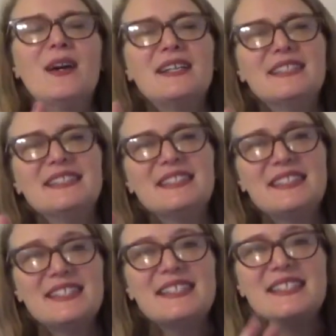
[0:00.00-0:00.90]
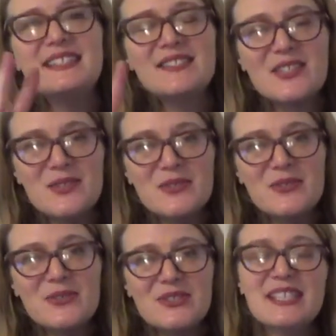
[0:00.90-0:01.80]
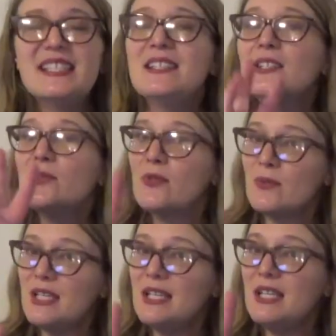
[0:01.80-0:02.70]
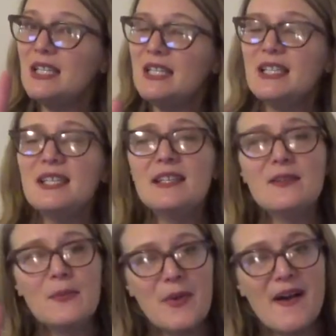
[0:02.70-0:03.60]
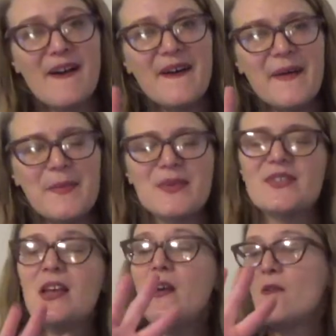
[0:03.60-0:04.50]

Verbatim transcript: One little, two little, three little bubbles